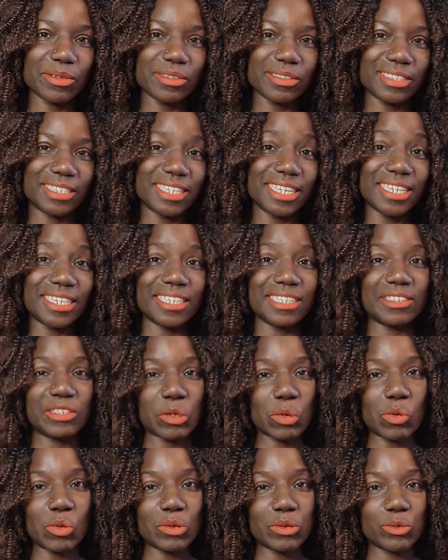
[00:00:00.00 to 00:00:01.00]
cities
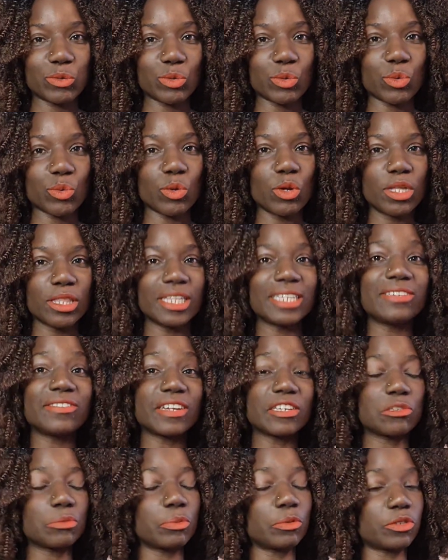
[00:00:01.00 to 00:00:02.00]
also, the
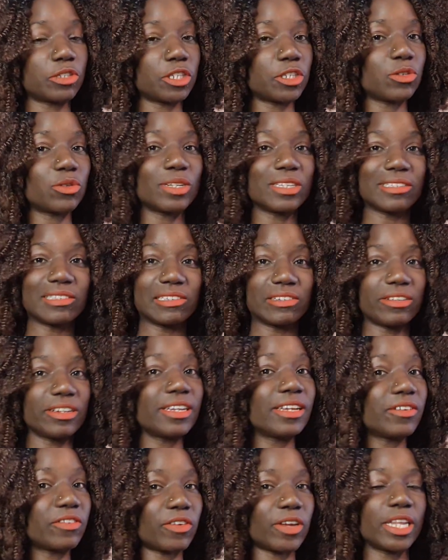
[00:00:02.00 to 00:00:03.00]
transportation is
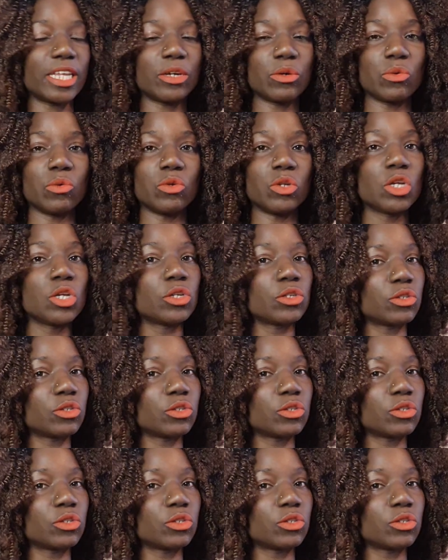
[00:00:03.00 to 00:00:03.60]
really, really good.